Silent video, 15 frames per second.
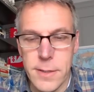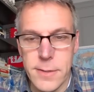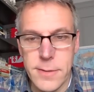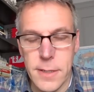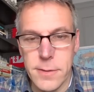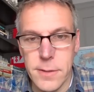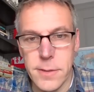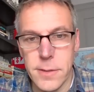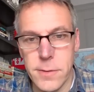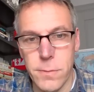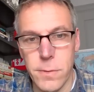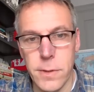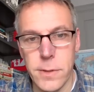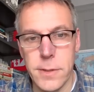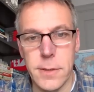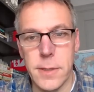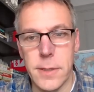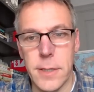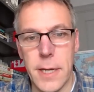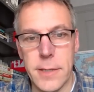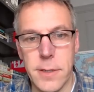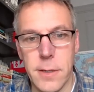Essentially just worked in the
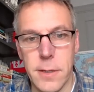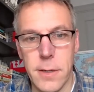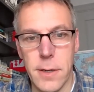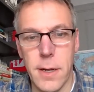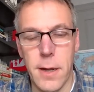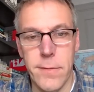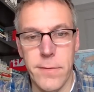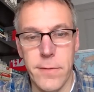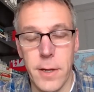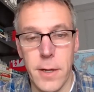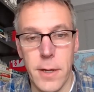National Archive.